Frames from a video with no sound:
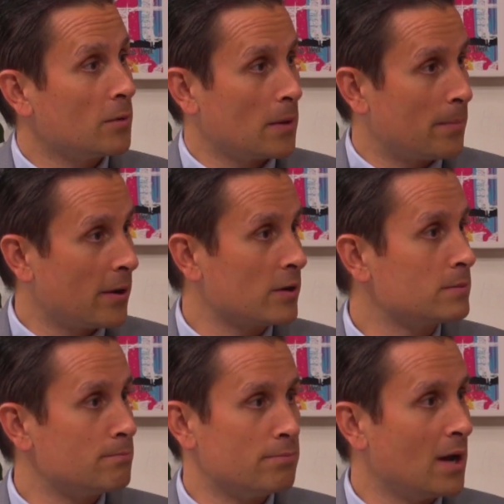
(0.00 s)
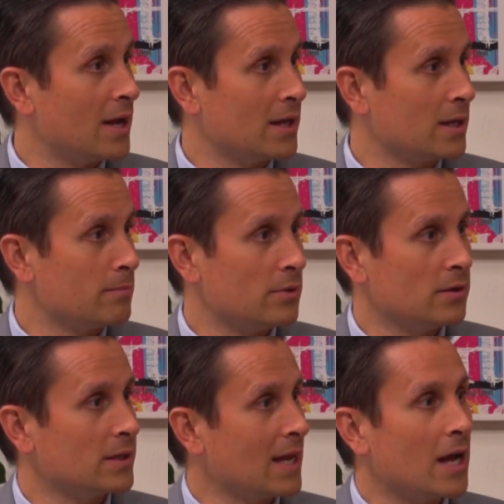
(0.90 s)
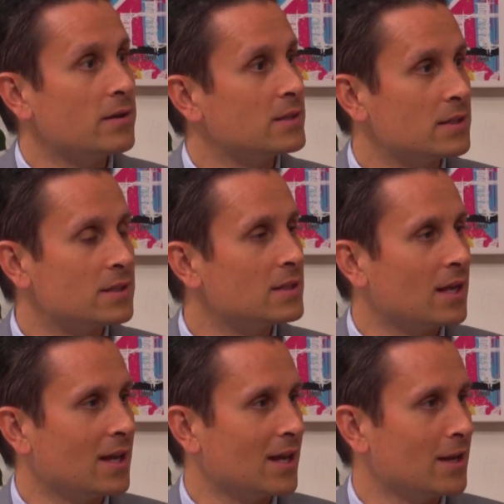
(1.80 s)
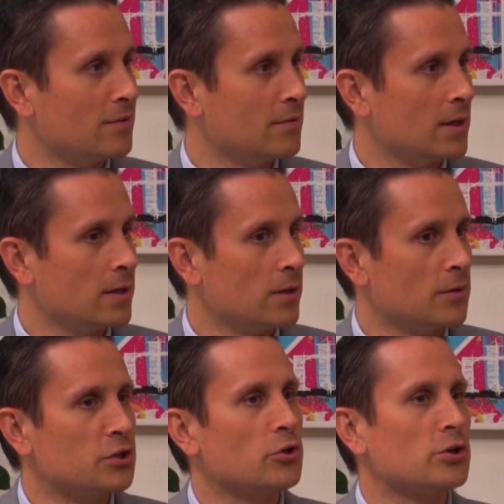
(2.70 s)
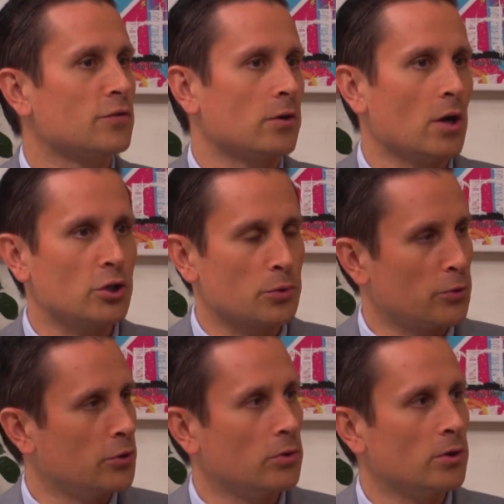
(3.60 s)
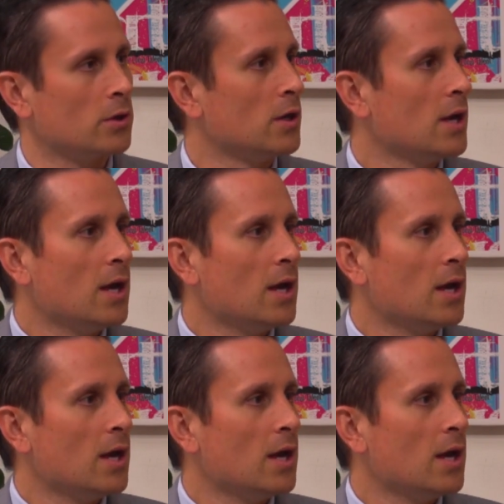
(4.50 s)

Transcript: with my parents buying and building houses, and, in you know the search for an entrepreneur,